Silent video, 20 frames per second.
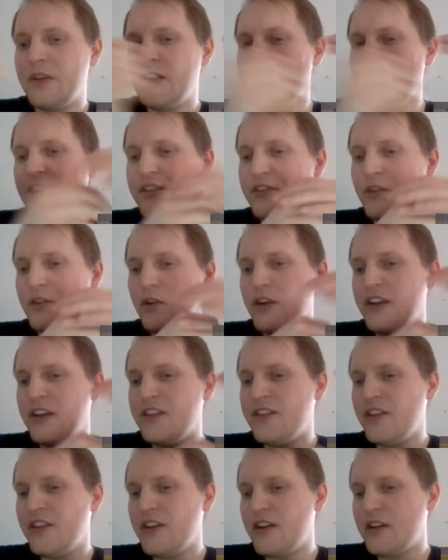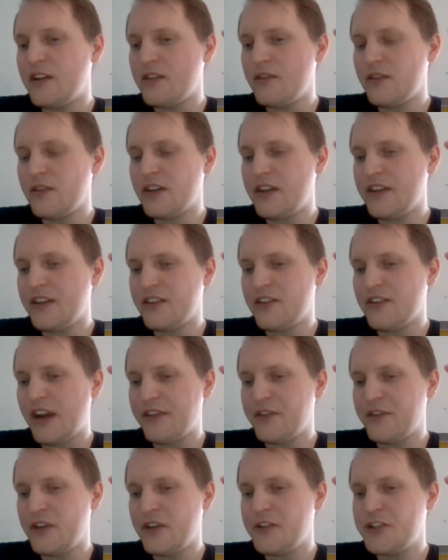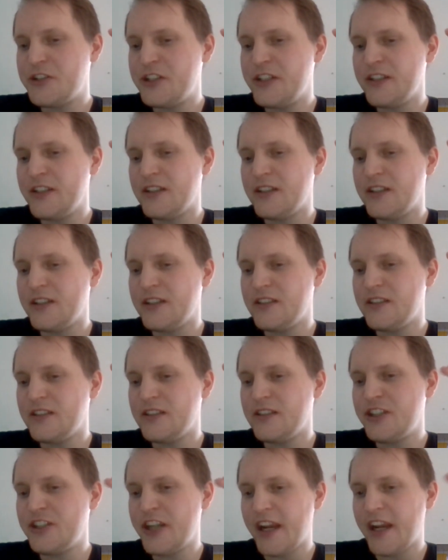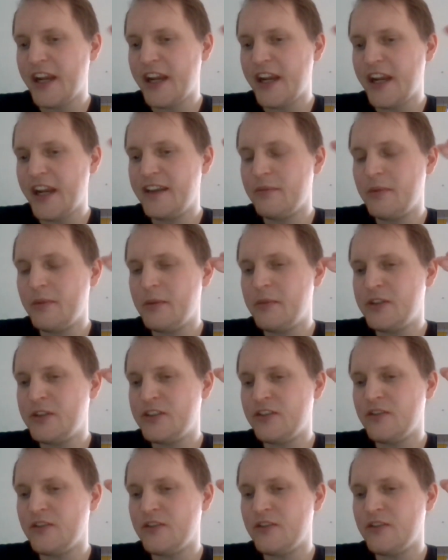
So is GraphQL Shield checking the permissions